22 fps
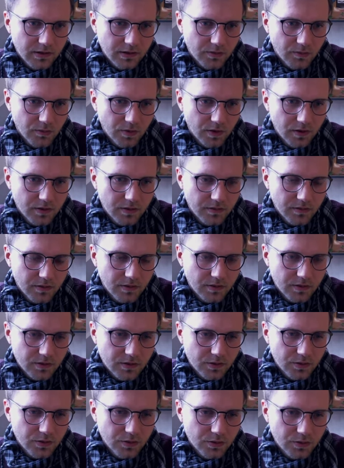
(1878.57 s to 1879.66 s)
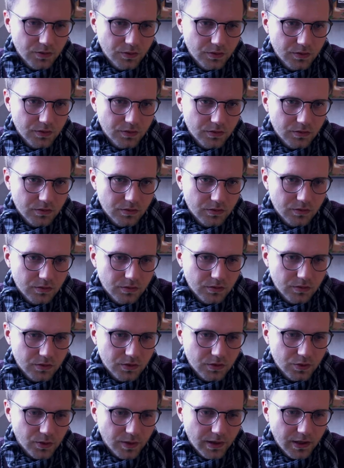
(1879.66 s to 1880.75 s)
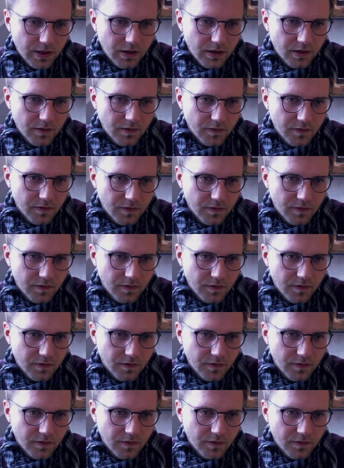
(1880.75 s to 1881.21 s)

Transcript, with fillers: one two three